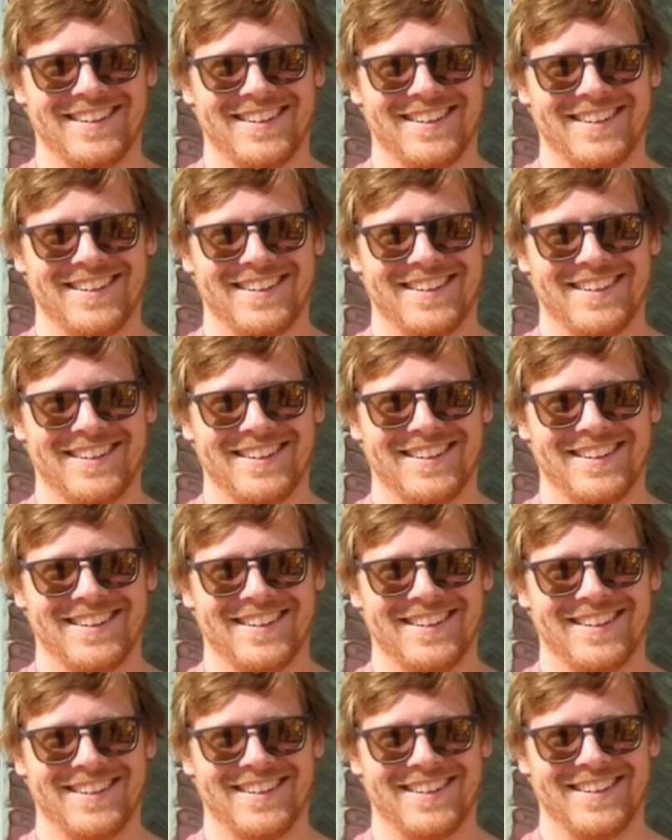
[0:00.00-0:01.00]

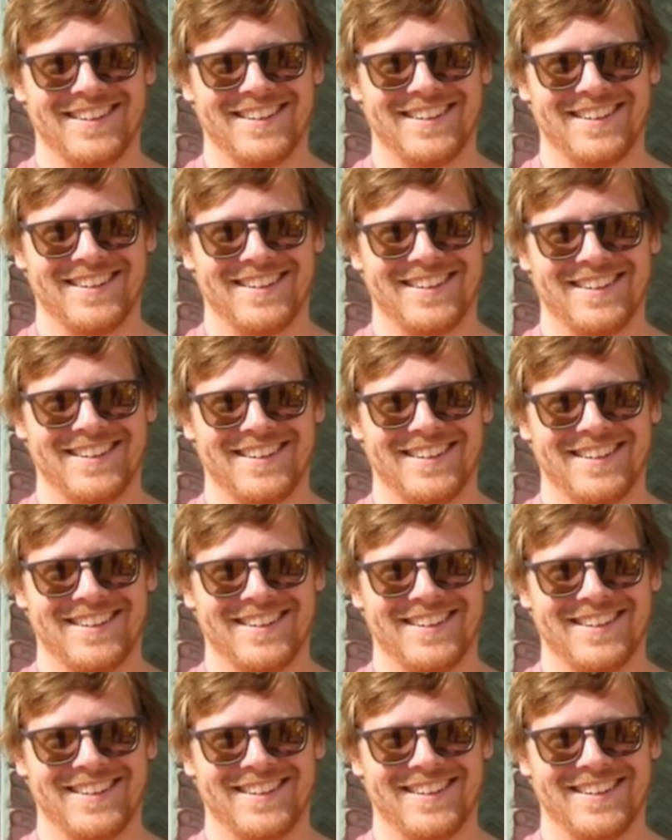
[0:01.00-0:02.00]

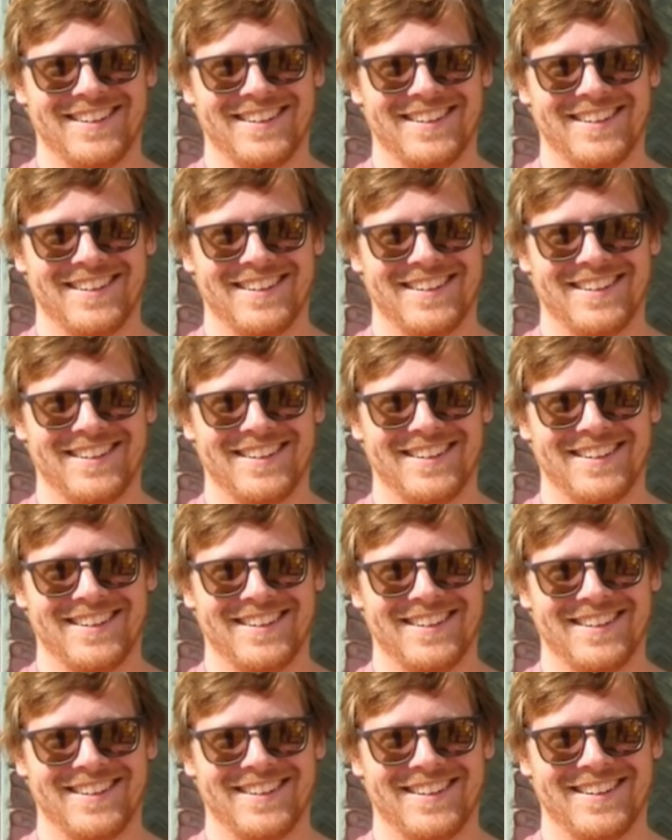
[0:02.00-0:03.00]

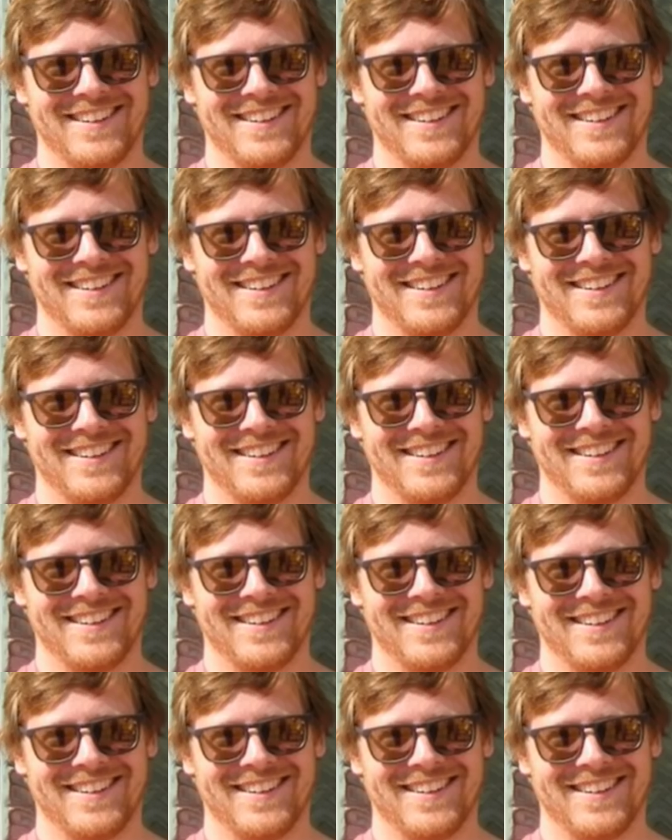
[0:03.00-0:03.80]
[no speech]